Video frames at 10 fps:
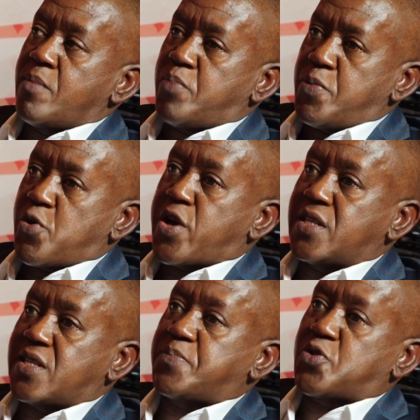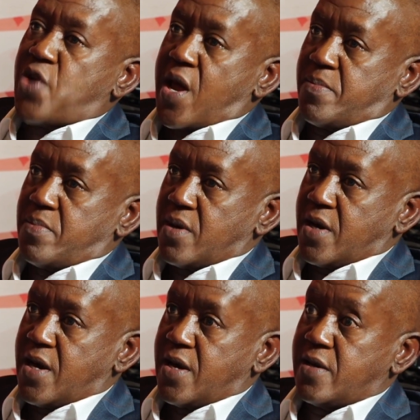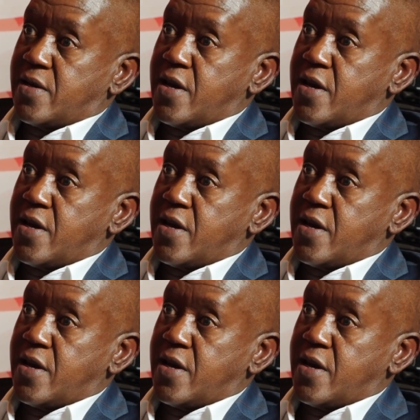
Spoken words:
people can subscribe and